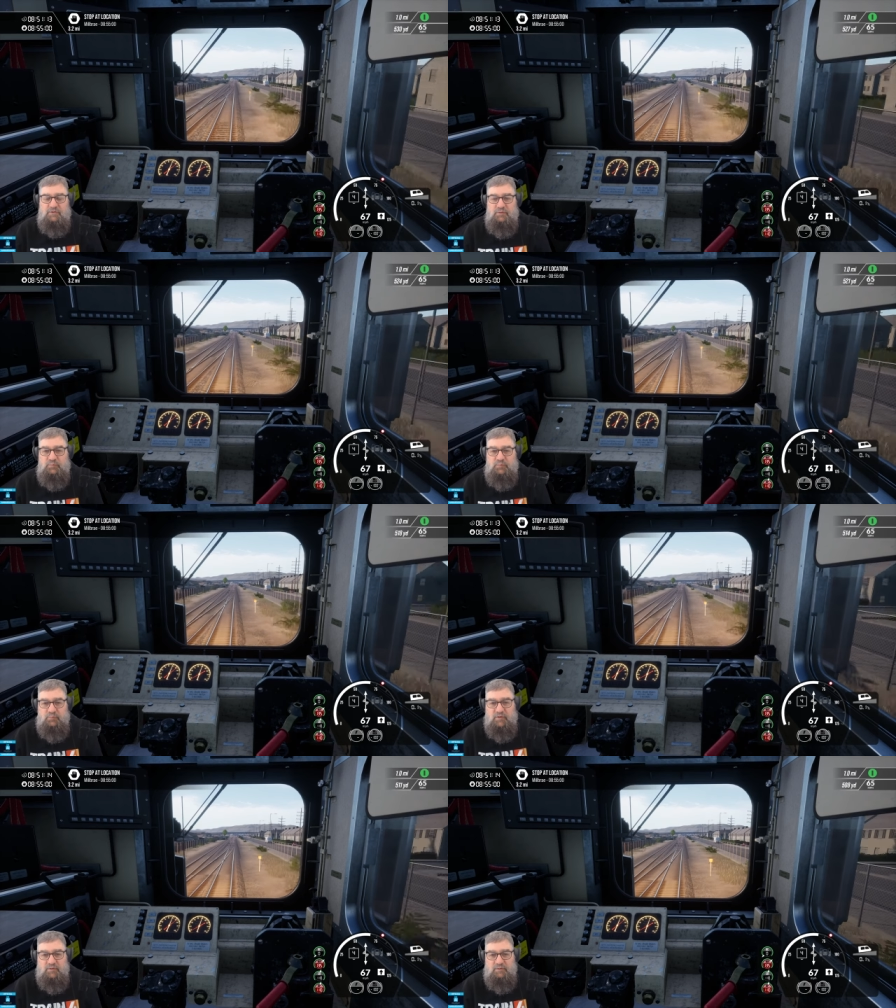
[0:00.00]

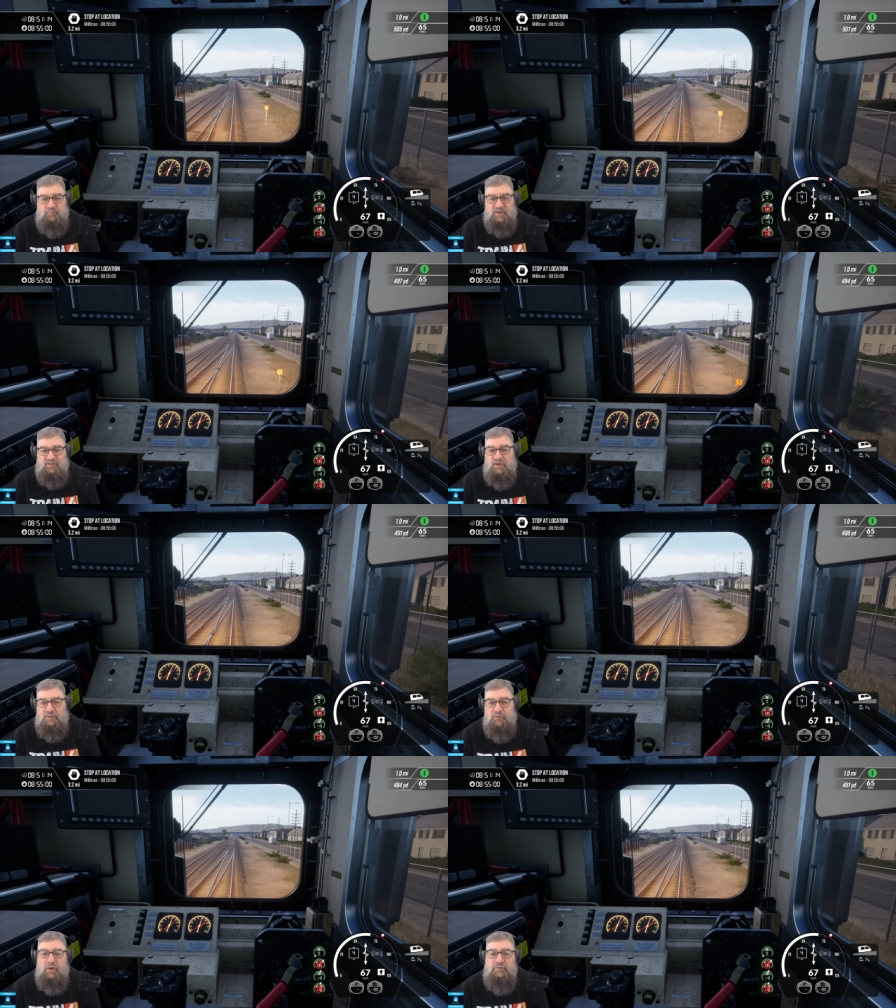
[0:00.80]
the best
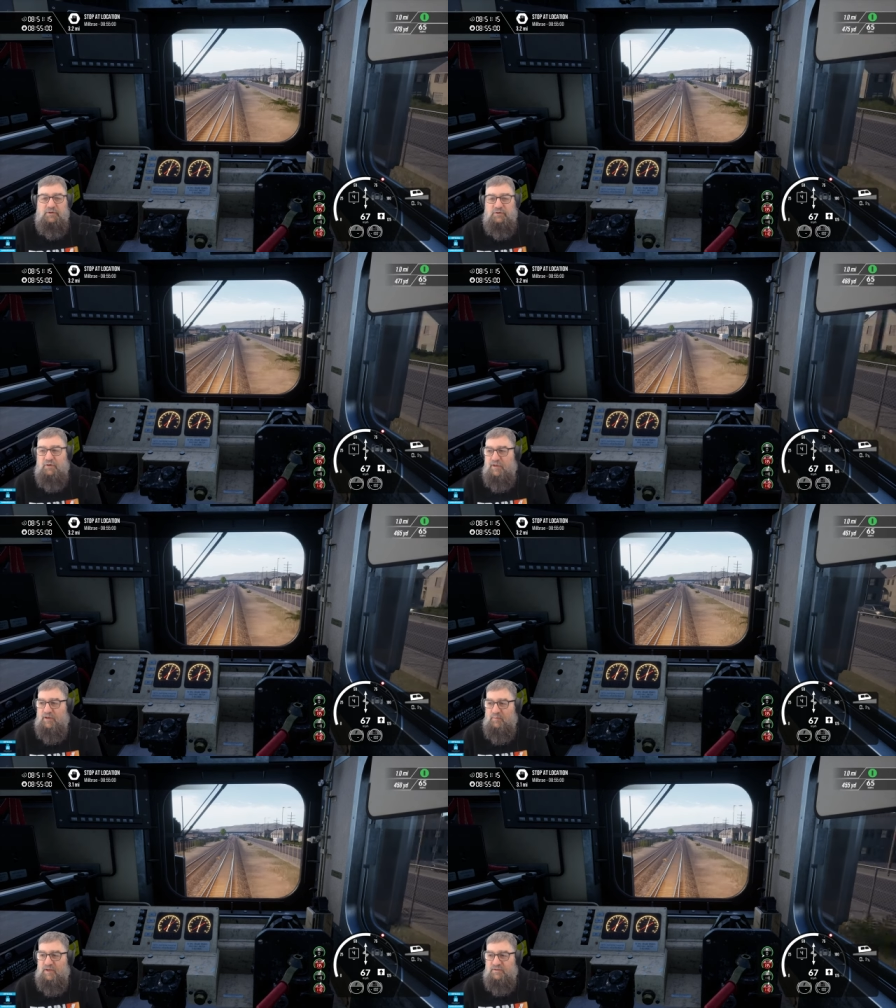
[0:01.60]
level of it, and I
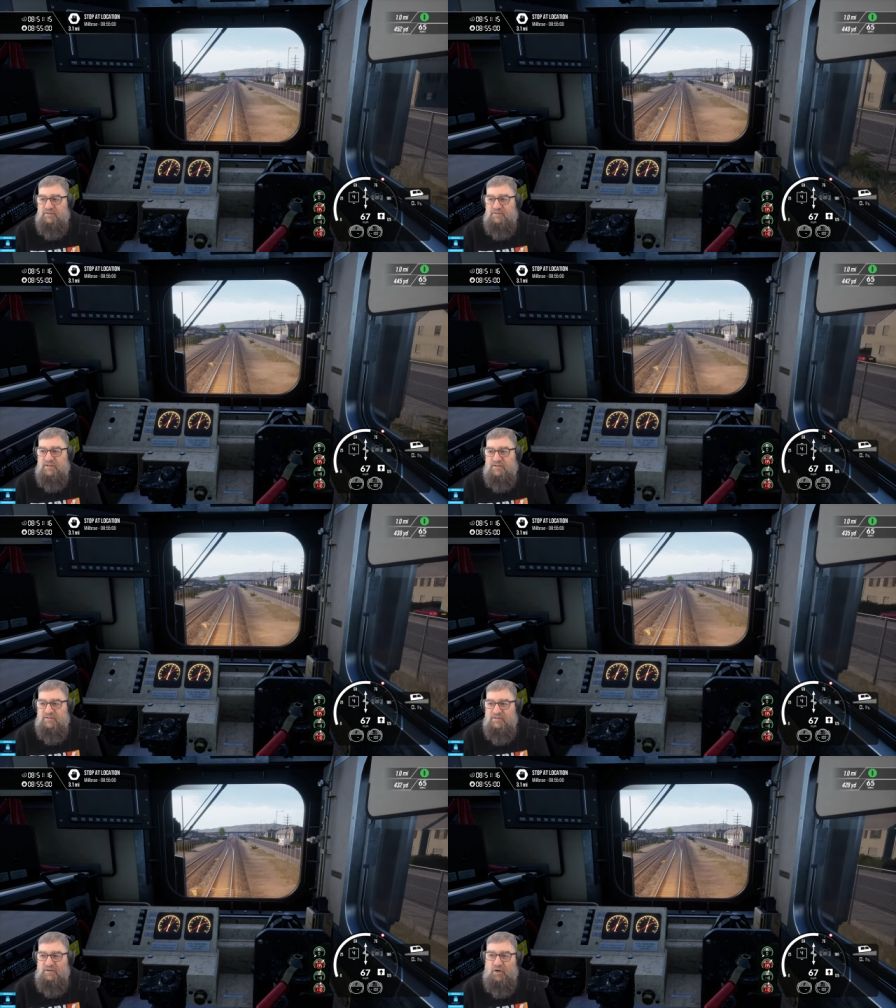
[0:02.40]
think about
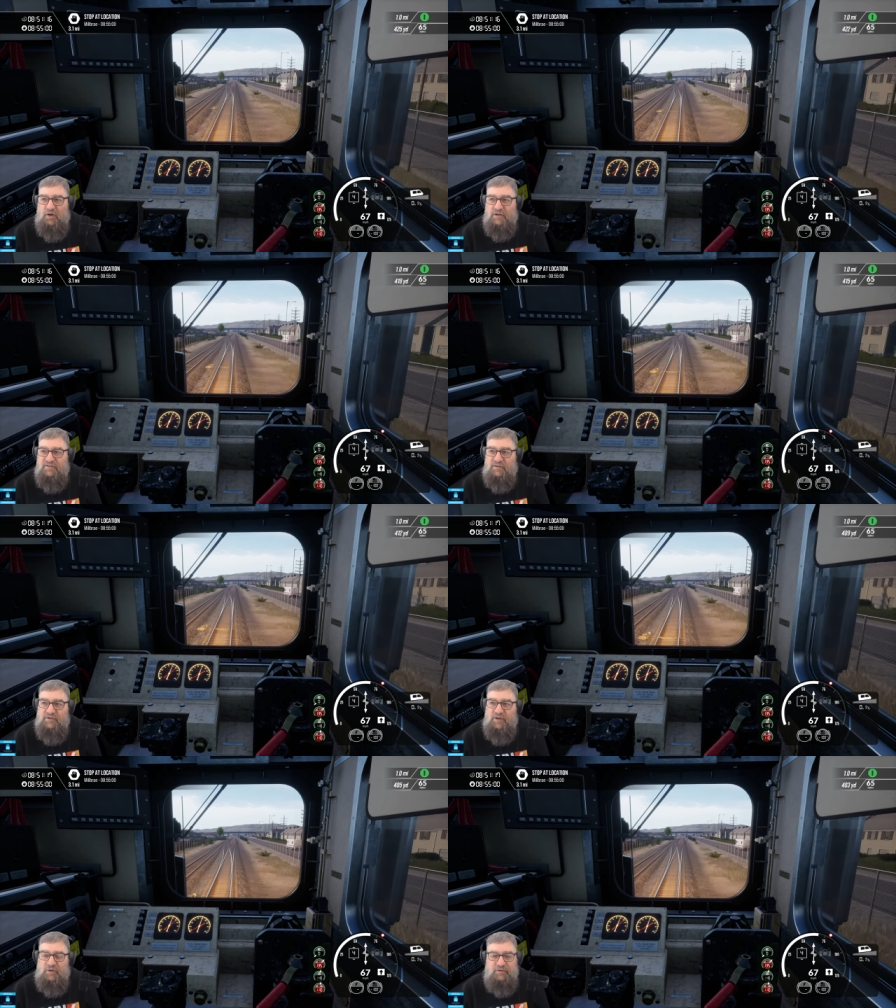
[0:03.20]

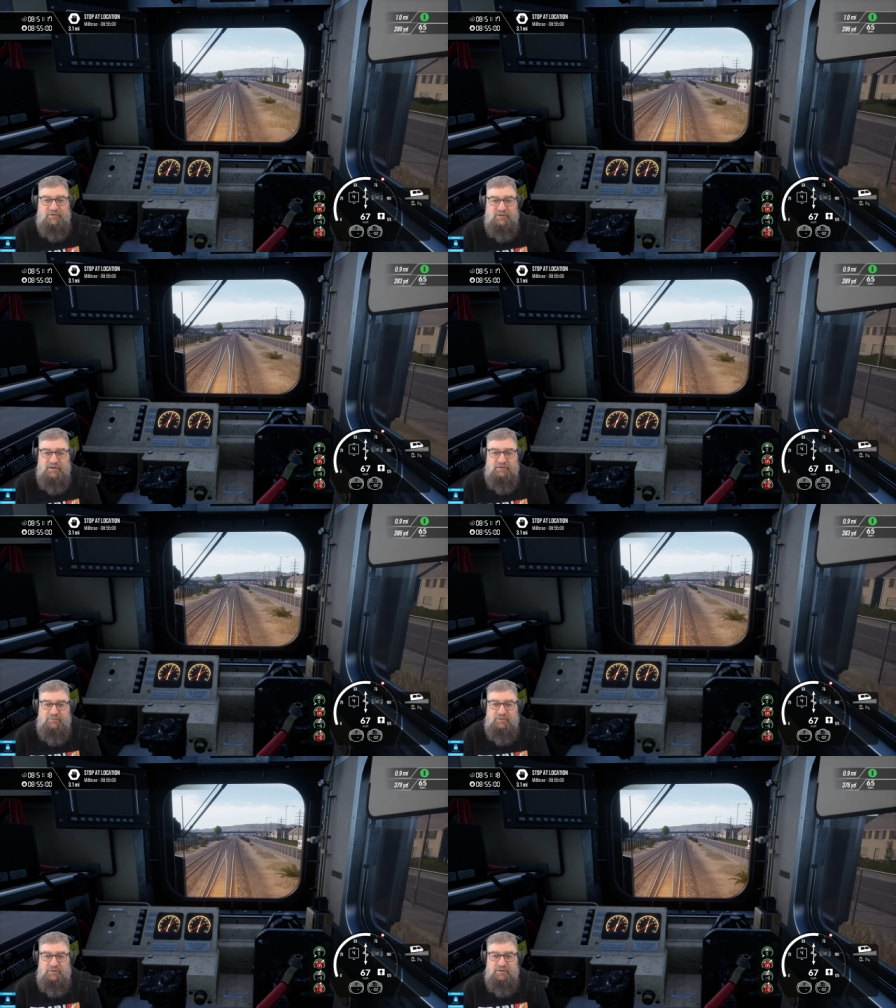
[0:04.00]
$69-$70 a year
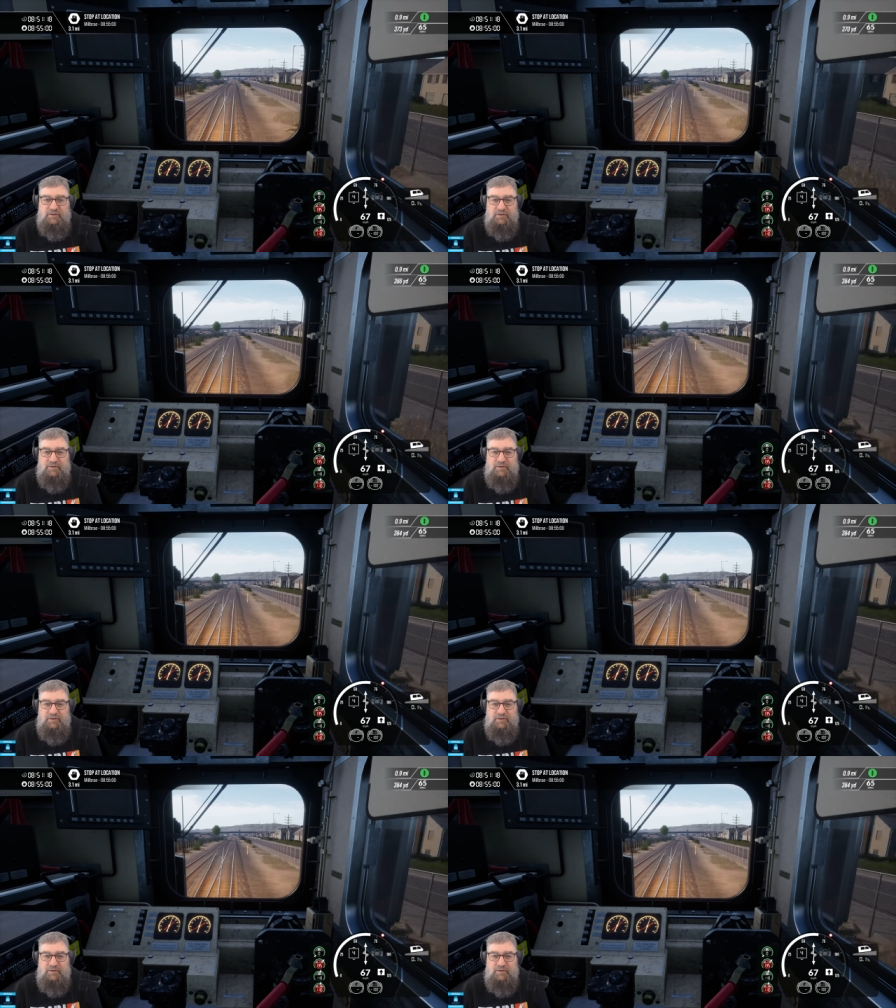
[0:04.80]
for the